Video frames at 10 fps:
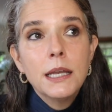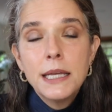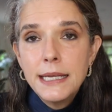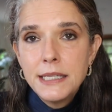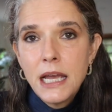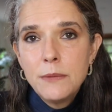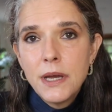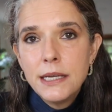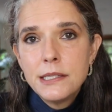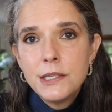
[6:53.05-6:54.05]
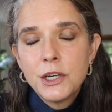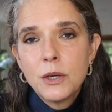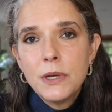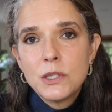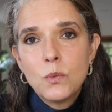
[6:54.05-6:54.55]
a nighttime eye
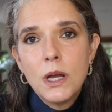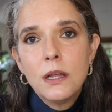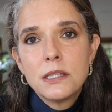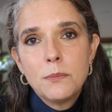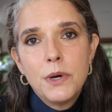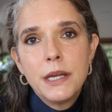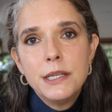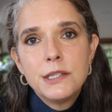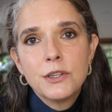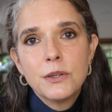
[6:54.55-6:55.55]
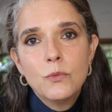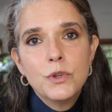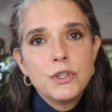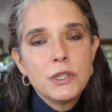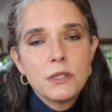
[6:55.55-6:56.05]
serum as well as a body serum,
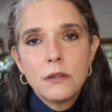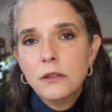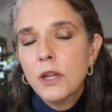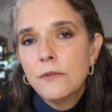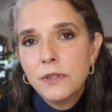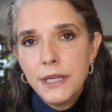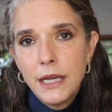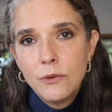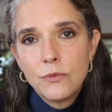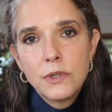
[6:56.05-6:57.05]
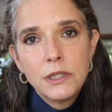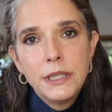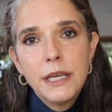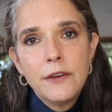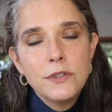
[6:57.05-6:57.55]
which is lovely. I
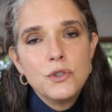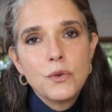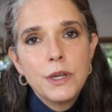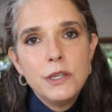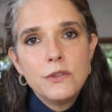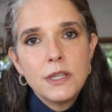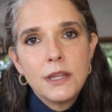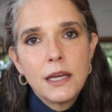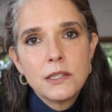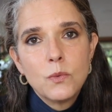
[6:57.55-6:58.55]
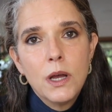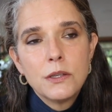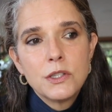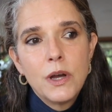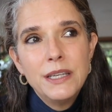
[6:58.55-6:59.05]
really have enjoyed using that as well.
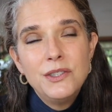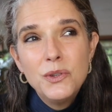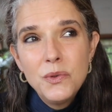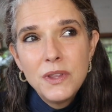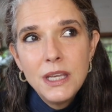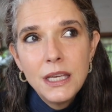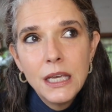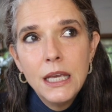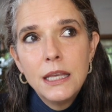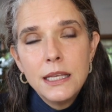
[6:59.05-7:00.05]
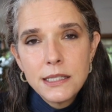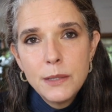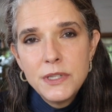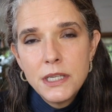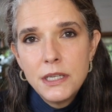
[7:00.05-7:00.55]
So I do think this
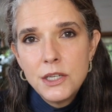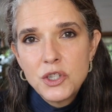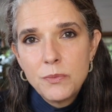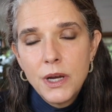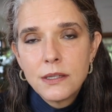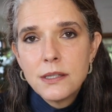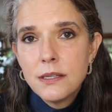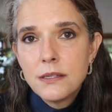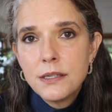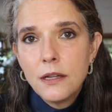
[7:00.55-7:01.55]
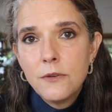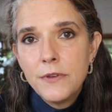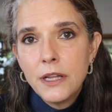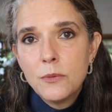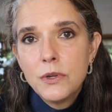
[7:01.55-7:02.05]
limited edition box is still
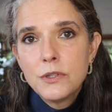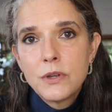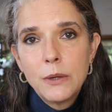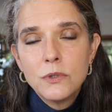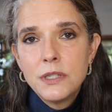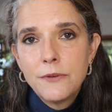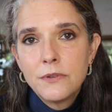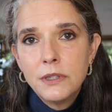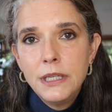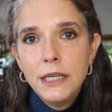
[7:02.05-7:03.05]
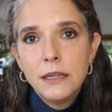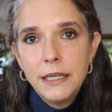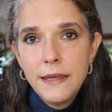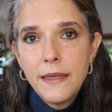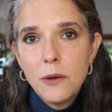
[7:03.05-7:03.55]
available, so I will definitely
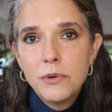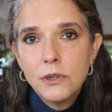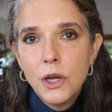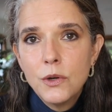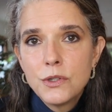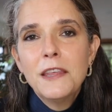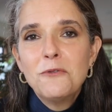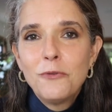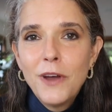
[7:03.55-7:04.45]
link that below. And then